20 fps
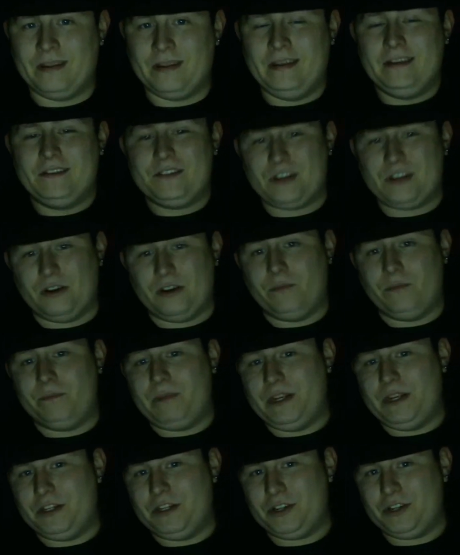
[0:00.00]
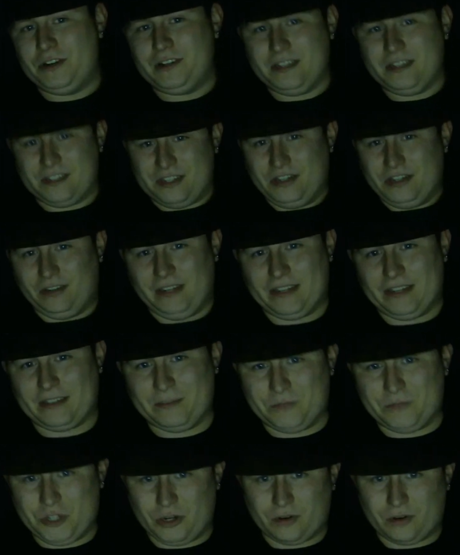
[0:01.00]
So be sure to still let them
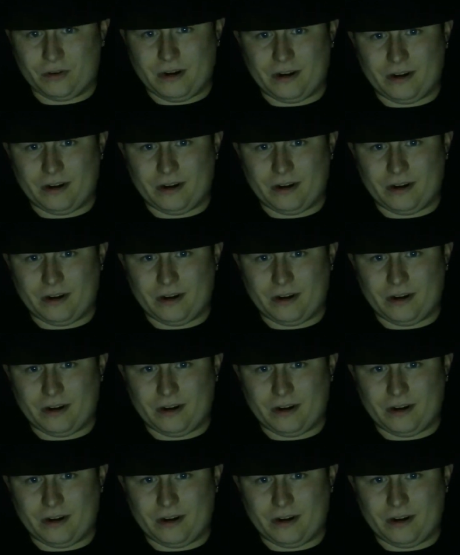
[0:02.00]
joke around